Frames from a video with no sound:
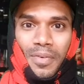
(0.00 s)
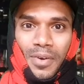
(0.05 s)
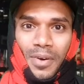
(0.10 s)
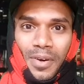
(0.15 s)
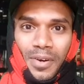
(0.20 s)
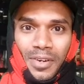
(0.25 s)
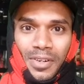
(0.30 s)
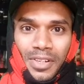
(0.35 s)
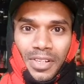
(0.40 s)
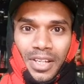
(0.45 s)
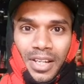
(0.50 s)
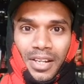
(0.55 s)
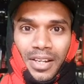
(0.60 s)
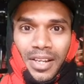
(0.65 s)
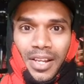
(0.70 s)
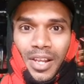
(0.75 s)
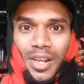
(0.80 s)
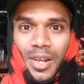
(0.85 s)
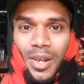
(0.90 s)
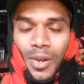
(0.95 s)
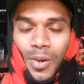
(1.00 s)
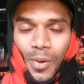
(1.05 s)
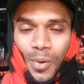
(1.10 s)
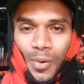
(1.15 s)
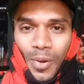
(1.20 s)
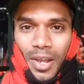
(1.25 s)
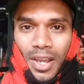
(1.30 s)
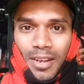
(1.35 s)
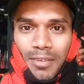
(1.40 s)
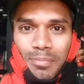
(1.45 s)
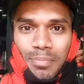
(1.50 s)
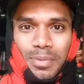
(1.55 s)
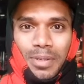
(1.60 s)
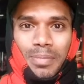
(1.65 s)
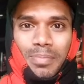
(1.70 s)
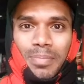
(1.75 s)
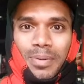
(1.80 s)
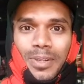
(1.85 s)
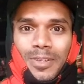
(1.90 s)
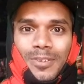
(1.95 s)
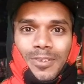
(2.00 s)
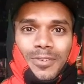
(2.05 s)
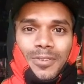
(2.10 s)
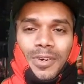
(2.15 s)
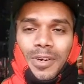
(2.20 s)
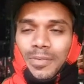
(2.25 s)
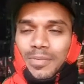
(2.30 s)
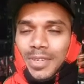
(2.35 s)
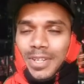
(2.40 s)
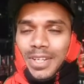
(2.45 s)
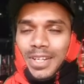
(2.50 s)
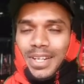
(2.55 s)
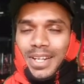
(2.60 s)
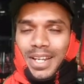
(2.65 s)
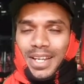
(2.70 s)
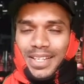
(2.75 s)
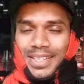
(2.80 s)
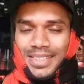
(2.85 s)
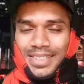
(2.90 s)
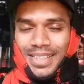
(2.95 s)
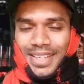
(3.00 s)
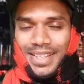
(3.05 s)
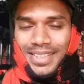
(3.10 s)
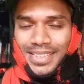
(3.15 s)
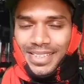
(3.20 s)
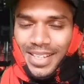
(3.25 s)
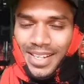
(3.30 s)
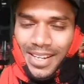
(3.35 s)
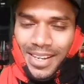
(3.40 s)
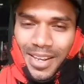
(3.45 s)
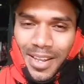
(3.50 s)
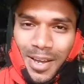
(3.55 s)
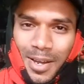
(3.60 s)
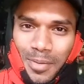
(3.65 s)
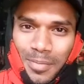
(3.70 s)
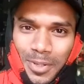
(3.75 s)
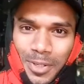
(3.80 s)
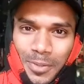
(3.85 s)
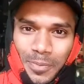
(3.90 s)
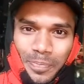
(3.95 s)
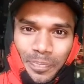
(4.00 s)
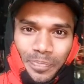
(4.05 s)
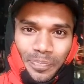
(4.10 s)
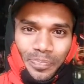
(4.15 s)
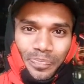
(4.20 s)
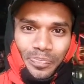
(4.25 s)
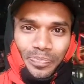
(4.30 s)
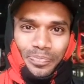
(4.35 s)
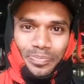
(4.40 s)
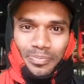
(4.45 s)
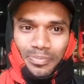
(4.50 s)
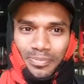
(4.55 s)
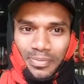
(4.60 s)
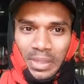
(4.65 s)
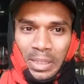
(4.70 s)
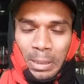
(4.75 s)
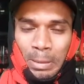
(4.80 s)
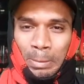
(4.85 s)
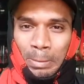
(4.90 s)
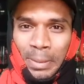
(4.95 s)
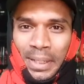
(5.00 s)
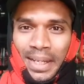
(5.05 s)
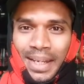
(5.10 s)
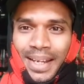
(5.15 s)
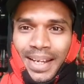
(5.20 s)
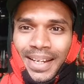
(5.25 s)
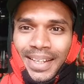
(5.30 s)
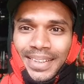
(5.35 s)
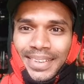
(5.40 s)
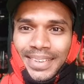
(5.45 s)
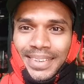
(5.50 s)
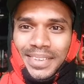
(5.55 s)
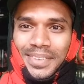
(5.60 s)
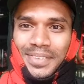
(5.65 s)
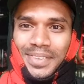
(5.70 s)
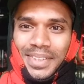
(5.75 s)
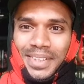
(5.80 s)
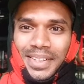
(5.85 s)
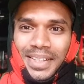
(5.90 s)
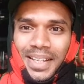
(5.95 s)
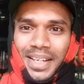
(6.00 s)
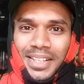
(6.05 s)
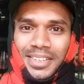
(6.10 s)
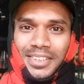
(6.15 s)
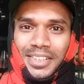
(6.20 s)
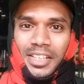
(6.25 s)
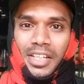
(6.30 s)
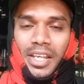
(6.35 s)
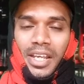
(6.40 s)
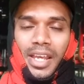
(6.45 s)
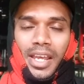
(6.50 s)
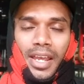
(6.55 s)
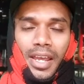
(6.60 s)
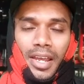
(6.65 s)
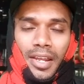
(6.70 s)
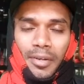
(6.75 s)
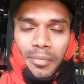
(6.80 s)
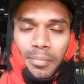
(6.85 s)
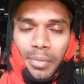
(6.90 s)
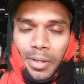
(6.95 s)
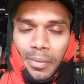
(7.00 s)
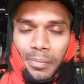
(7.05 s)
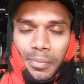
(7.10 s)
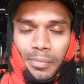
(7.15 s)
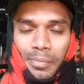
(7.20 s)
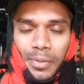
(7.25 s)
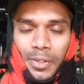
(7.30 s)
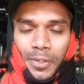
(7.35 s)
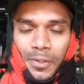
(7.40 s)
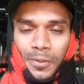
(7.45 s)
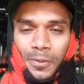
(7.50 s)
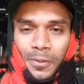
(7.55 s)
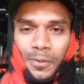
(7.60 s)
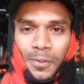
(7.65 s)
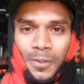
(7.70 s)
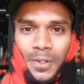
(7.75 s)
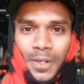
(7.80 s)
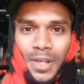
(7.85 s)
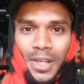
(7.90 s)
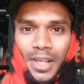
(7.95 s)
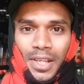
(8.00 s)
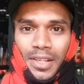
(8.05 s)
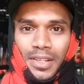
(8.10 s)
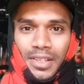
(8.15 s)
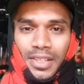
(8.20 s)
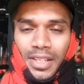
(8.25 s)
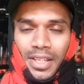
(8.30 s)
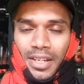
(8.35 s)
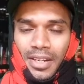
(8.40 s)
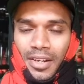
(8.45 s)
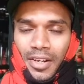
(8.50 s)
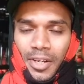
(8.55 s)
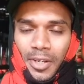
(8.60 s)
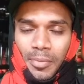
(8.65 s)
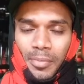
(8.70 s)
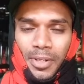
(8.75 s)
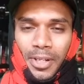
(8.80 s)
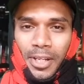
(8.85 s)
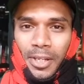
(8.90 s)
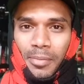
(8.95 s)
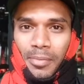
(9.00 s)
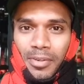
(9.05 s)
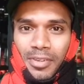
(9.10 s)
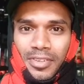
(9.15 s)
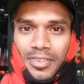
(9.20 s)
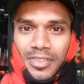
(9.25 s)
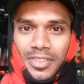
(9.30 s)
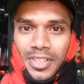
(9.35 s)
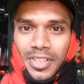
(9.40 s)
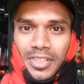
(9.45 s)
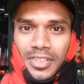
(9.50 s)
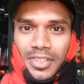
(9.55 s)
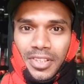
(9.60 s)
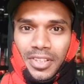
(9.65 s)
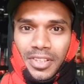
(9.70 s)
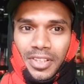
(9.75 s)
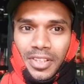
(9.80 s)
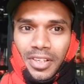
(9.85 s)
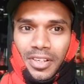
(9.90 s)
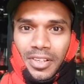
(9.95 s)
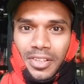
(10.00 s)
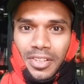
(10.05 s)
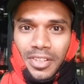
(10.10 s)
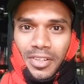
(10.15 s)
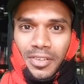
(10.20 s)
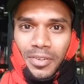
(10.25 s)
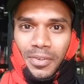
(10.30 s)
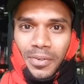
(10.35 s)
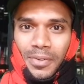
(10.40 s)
for the local people. So wow, very nice guys, I love it. Bekasi, very nice. And environment very good. There are available trees on the, on the